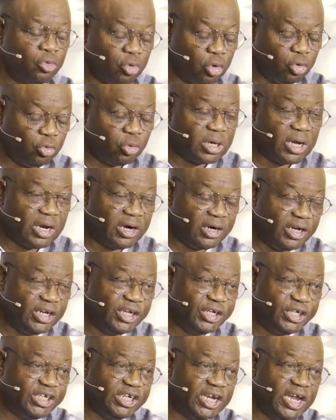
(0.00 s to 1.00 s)
So you can
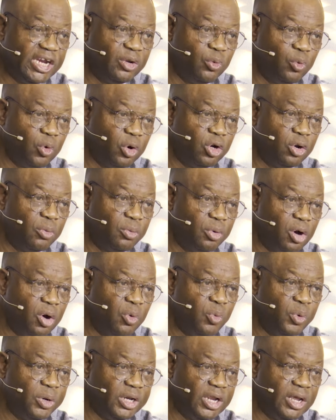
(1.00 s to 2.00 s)
really share the Word of
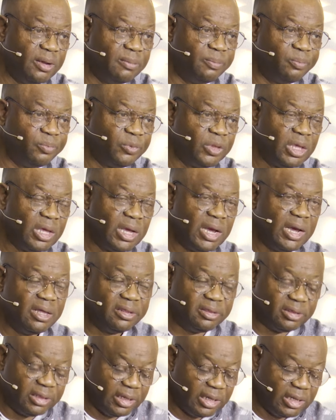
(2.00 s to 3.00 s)
God with them
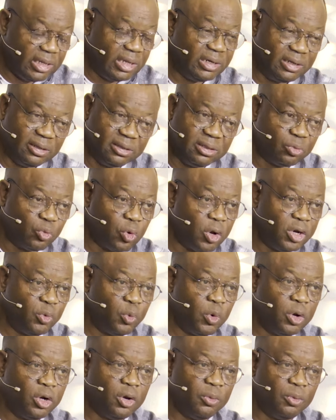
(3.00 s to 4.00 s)
and say, this is what
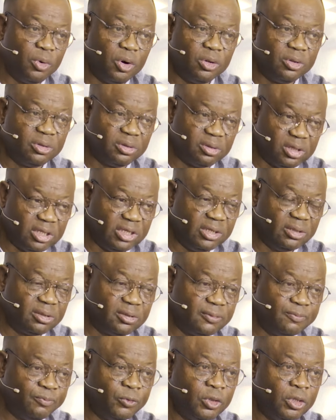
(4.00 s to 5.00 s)
the Word of God
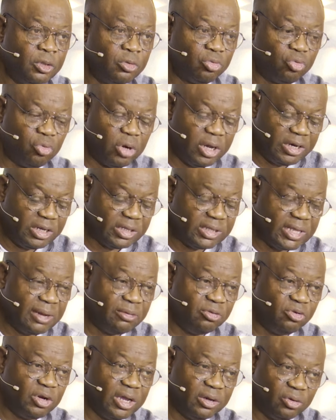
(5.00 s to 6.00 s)
says. So
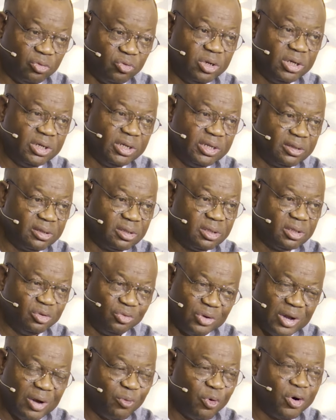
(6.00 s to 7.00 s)
anytime you are doing this,
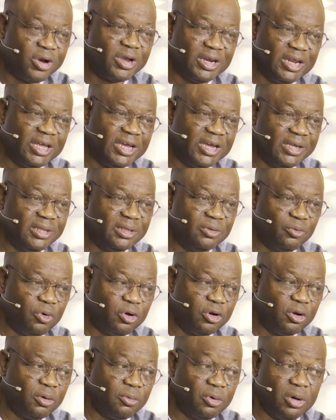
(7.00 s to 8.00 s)
you are working against the
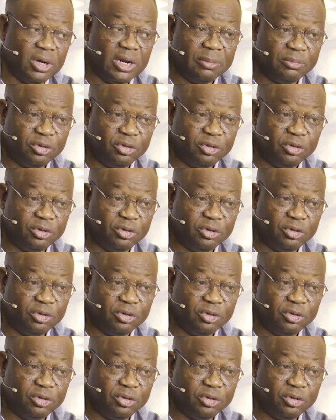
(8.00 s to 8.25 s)
Word of God.